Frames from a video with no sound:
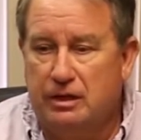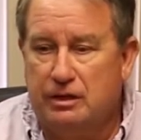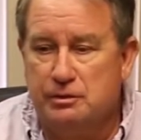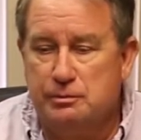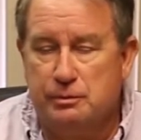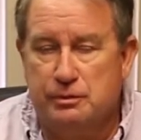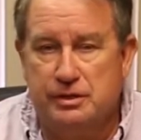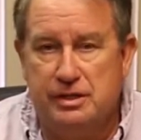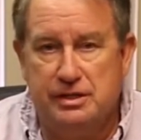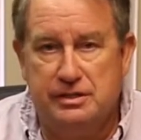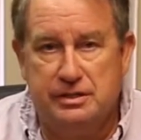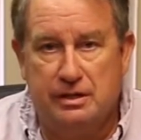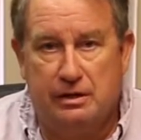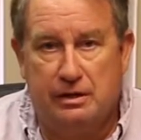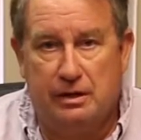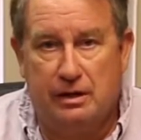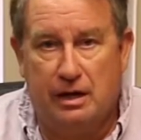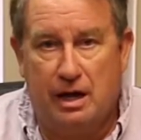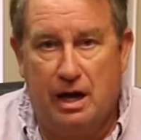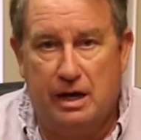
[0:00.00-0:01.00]
expertise
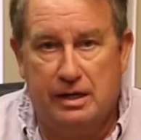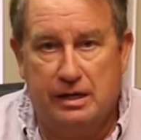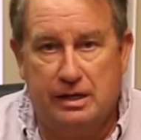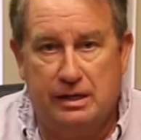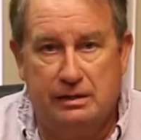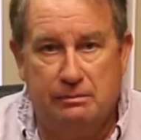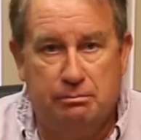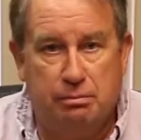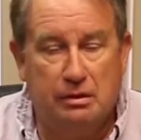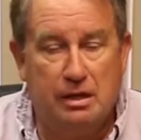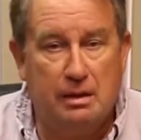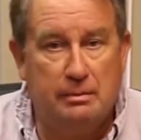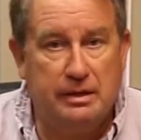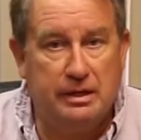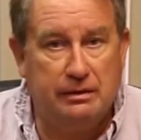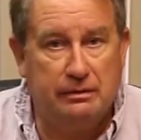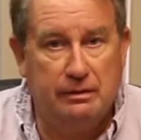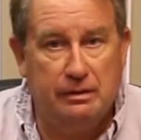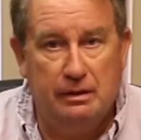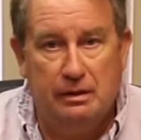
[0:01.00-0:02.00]
area, i.e.
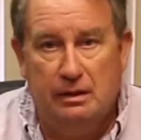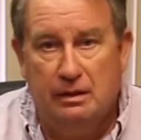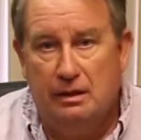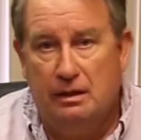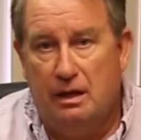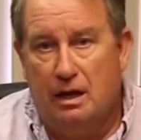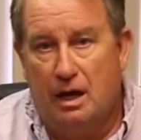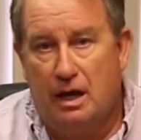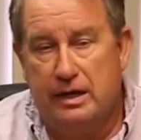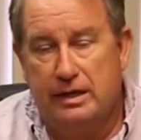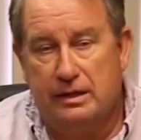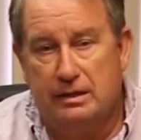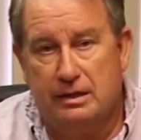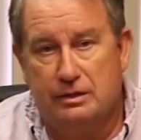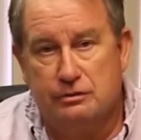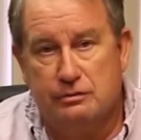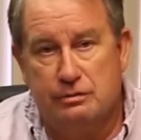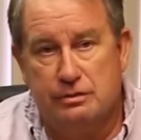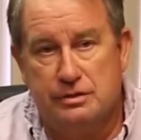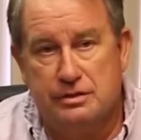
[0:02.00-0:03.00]
plumbing, i.e.
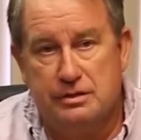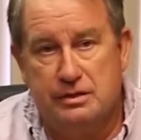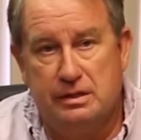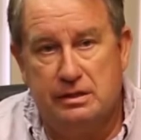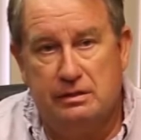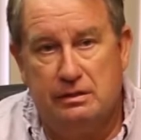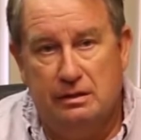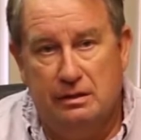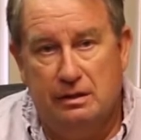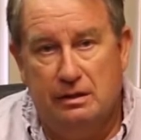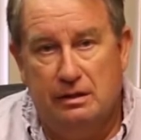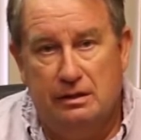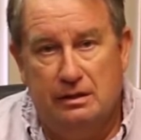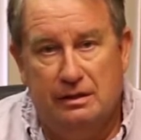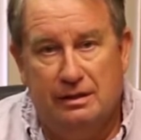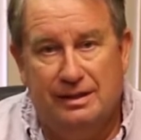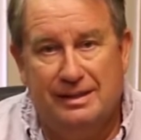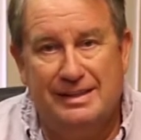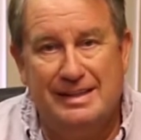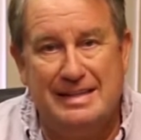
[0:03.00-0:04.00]
electricity,
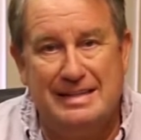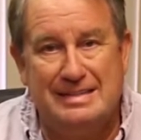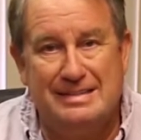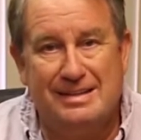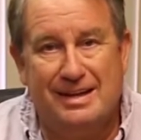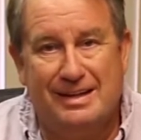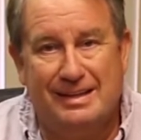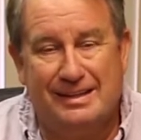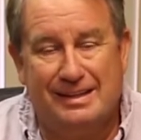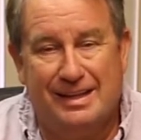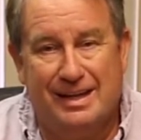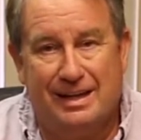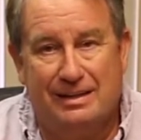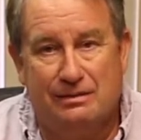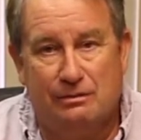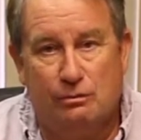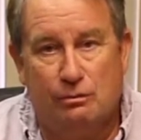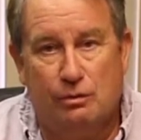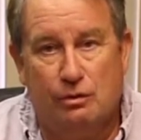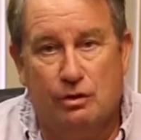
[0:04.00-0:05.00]
things like
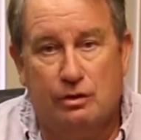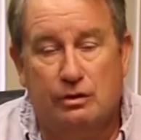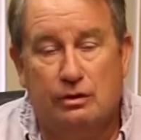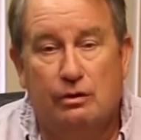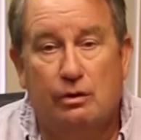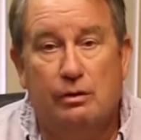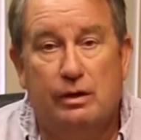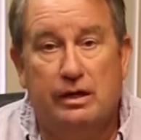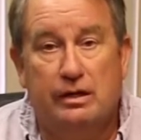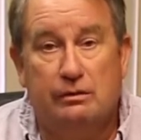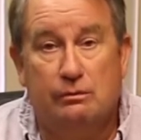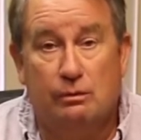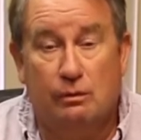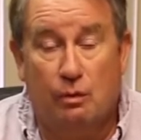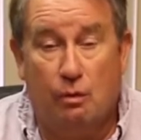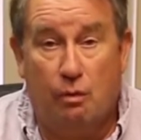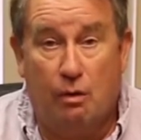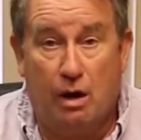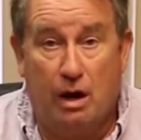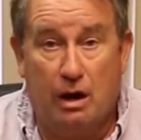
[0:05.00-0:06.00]
that, we're going to go ahead and
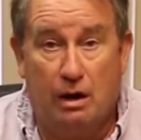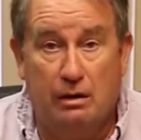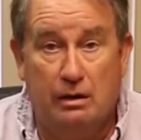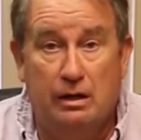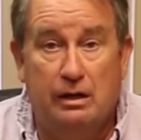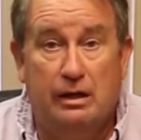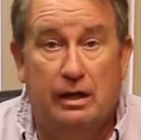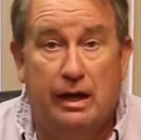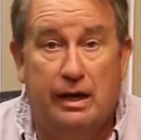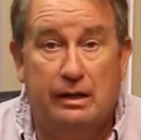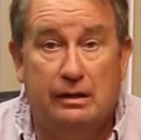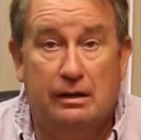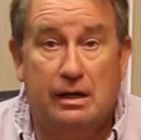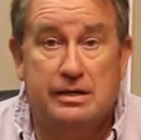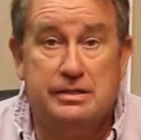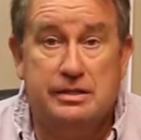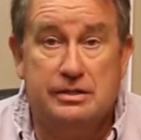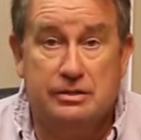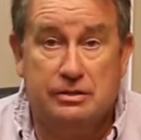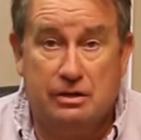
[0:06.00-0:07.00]
require a
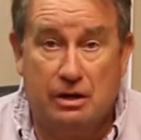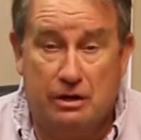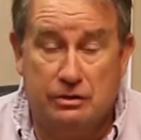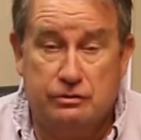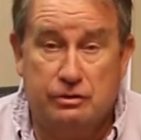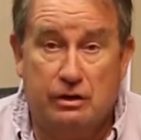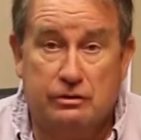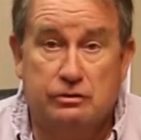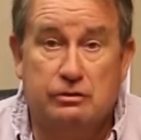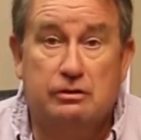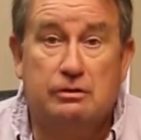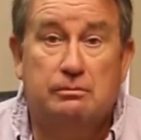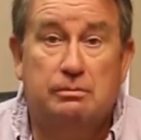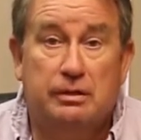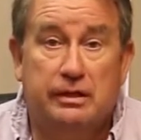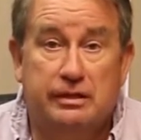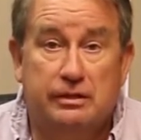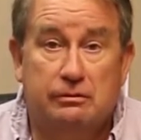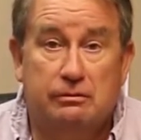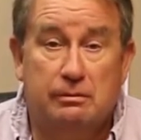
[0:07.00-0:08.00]
licensed contractor
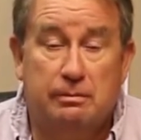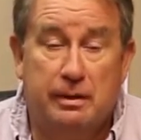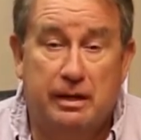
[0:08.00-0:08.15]
complete the